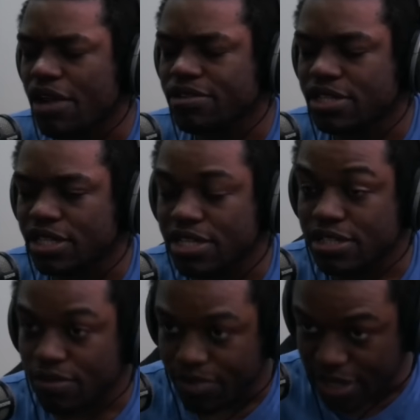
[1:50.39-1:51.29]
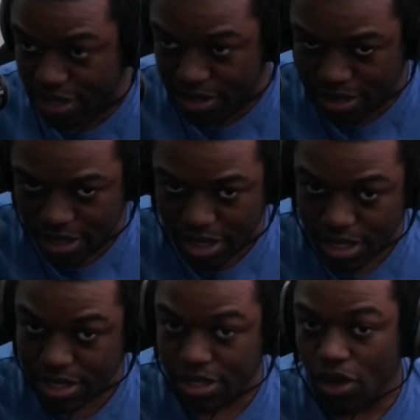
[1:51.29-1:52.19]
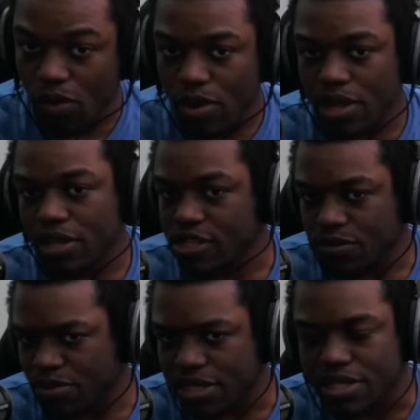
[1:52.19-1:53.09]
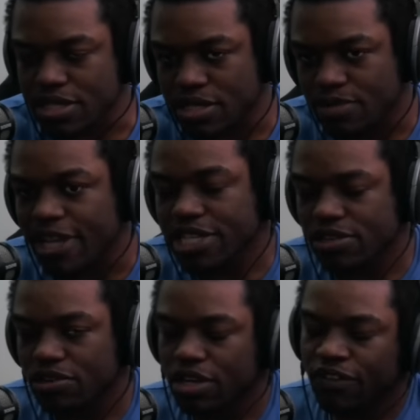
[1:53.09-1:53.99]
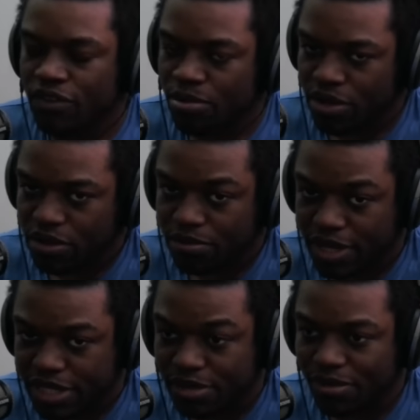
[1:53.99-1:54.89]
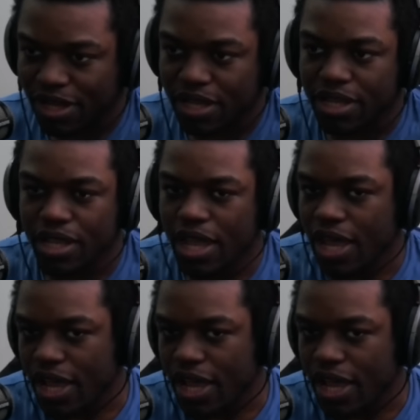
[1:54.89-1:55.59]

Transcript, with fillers: I would say that's the biggest deal where you can just put this in Space Stone if your opponent plays something in it.